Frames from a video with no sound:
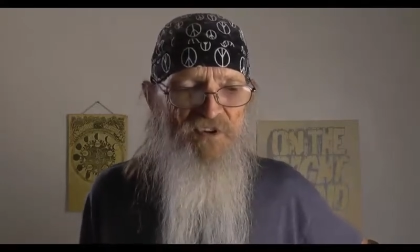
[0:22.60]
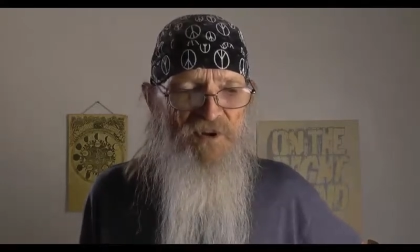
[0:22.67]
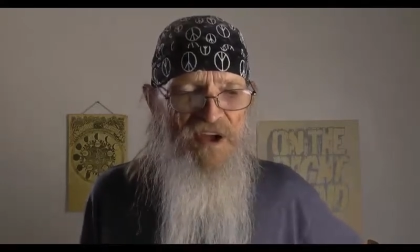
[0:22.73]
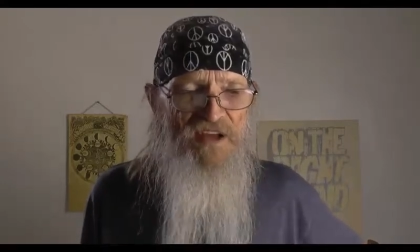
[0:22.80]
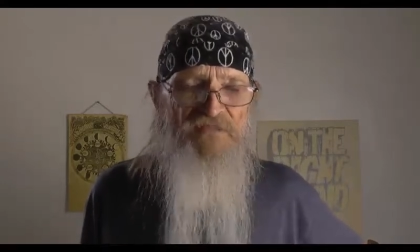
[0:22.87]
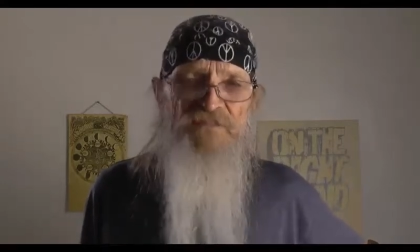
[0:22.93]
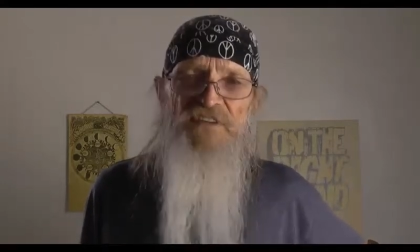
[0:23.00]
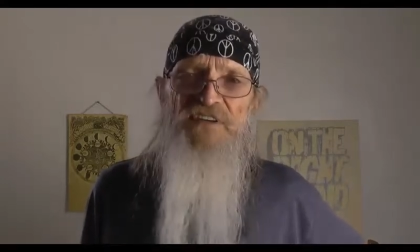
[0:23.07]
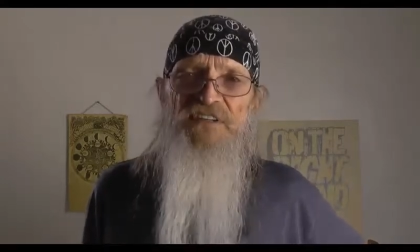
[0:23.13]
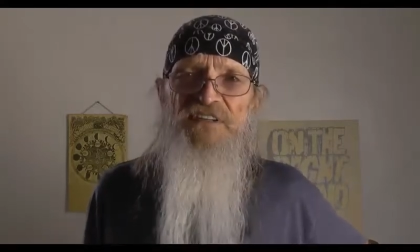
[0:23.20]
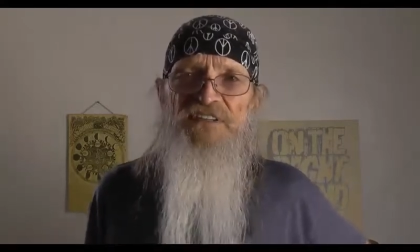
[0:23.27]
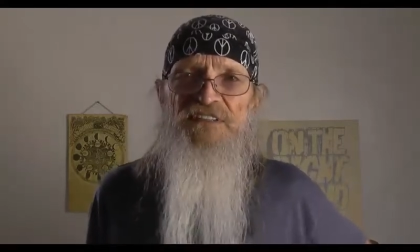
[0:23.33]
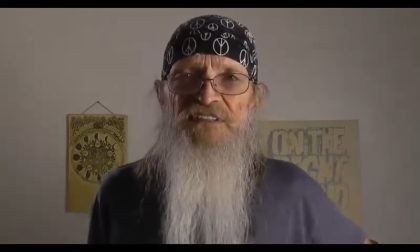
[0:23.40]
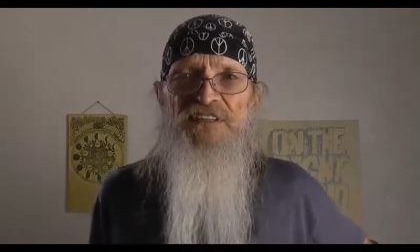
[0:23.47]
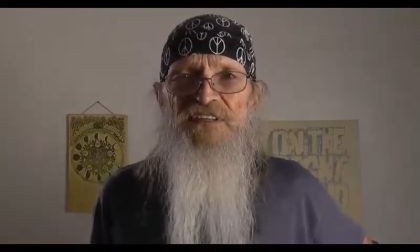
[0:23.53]
Cranford.
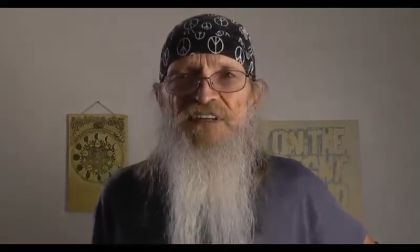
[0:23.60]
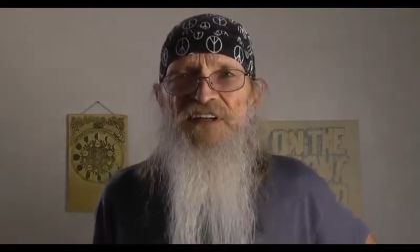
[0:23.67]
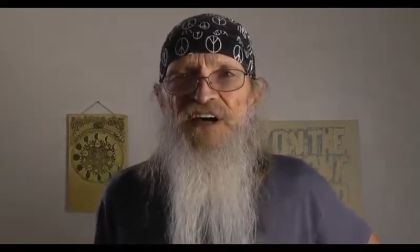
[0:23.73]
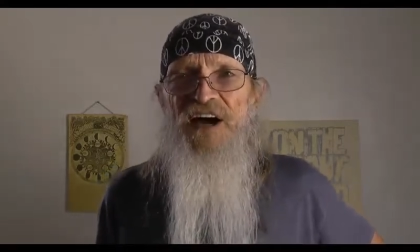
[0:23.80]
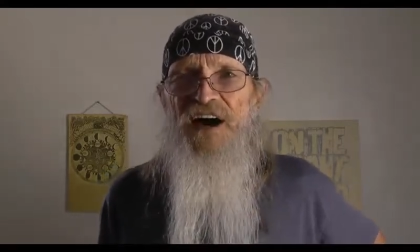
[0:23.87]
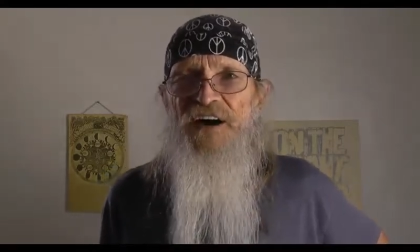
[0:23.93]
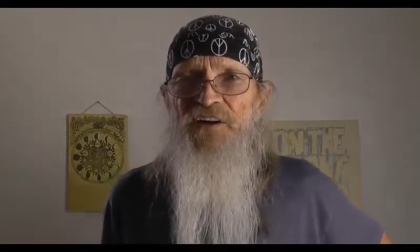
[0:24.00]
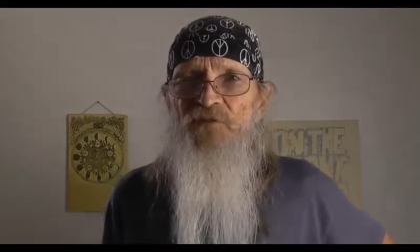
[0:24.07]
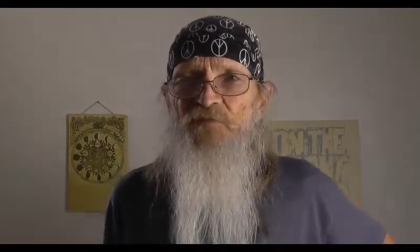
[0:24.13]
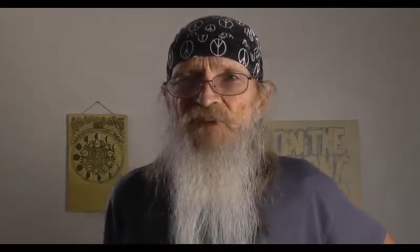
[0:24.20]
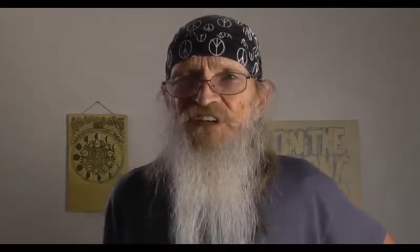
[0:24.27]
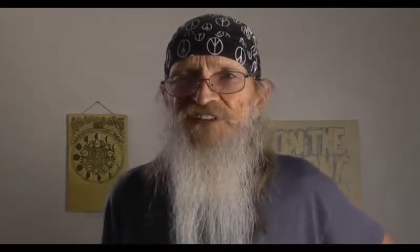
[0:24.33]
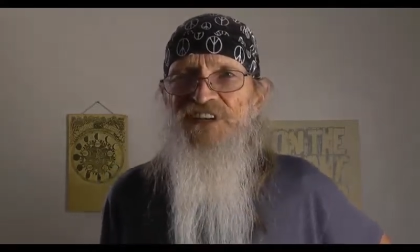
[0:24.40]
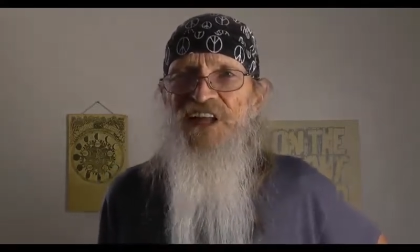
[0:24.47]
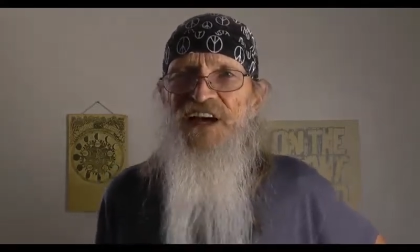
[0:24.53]
I don't
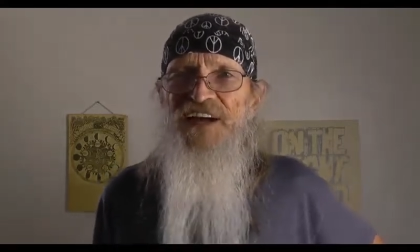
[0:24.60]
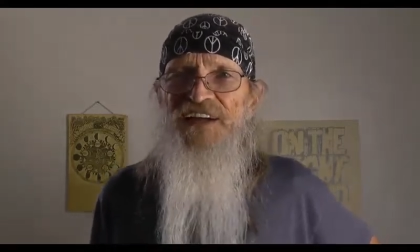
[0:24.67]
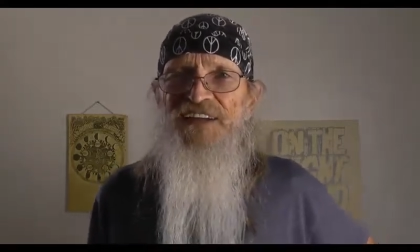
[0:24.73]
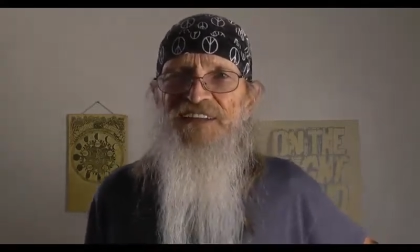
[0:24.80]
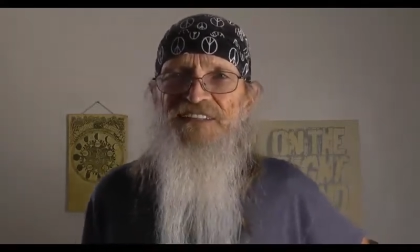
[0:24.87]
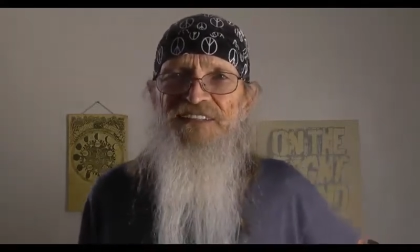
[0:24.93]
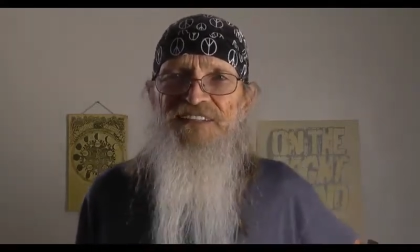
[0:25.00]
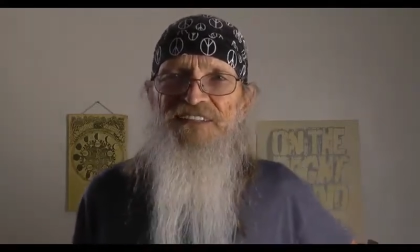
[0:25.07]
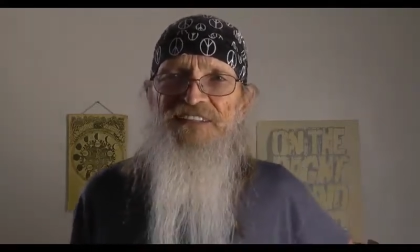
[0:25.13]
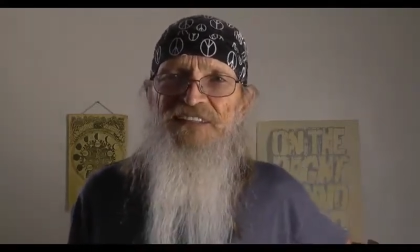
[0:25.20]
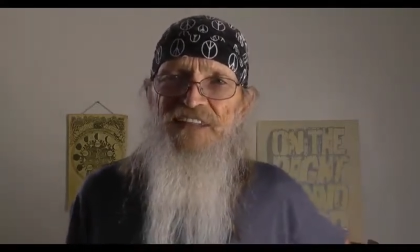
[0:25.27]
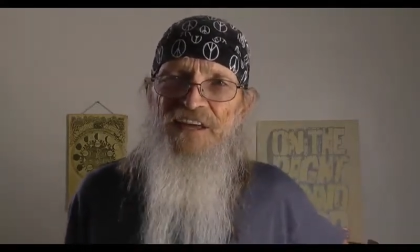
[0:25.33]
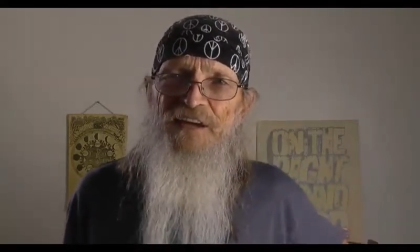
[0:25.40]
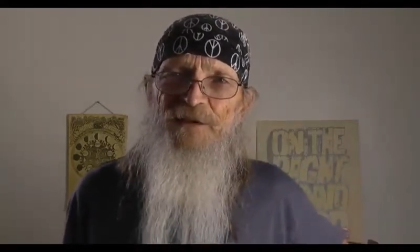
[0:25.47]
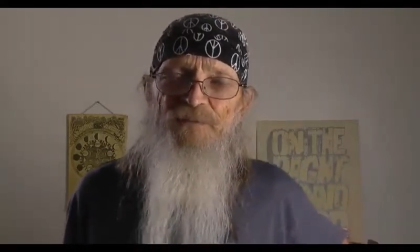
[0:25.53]
much like
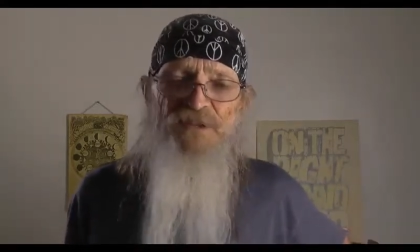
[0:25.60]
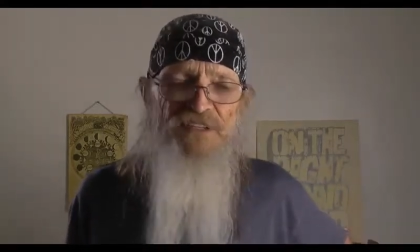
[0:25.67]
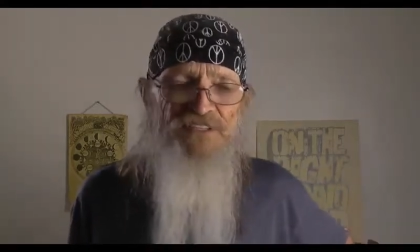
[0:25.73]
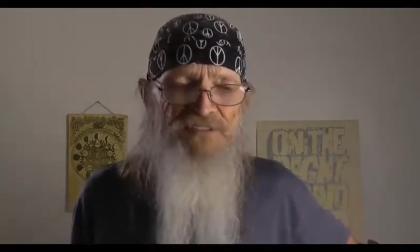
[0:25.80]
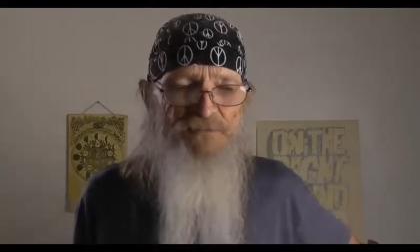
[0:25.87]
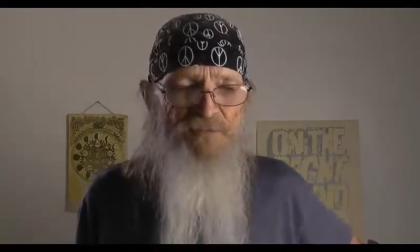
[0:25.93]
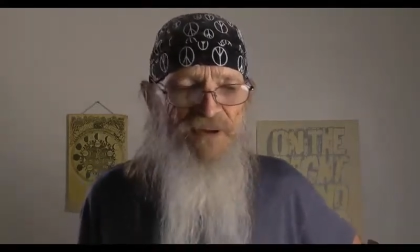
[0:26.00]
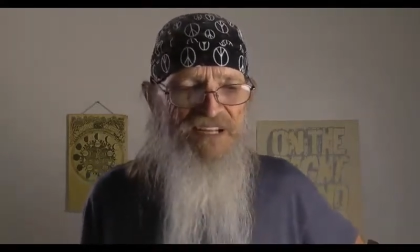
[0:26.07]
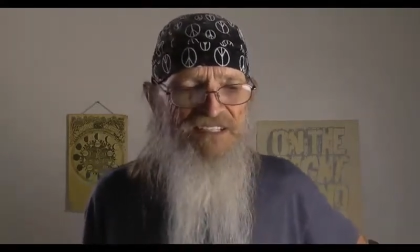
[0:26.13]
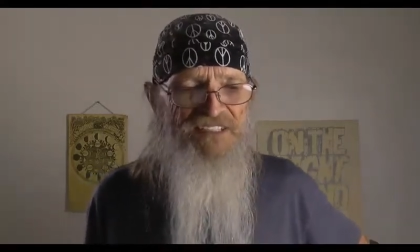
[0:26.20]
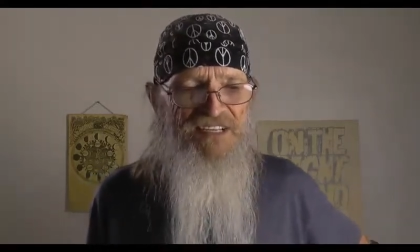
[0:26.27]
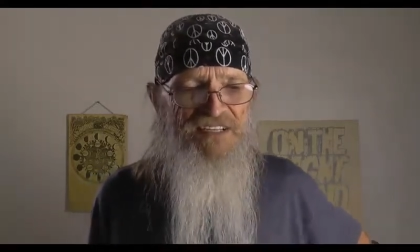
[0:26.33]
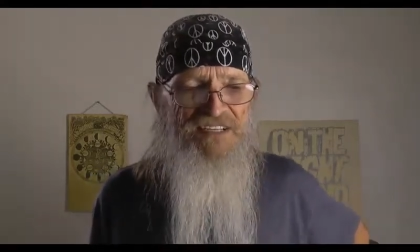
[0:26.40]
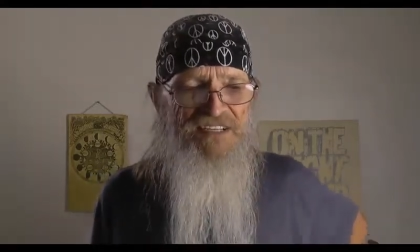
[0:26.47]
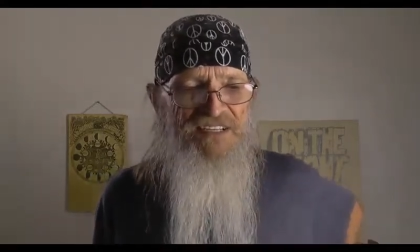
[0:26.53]
labels, but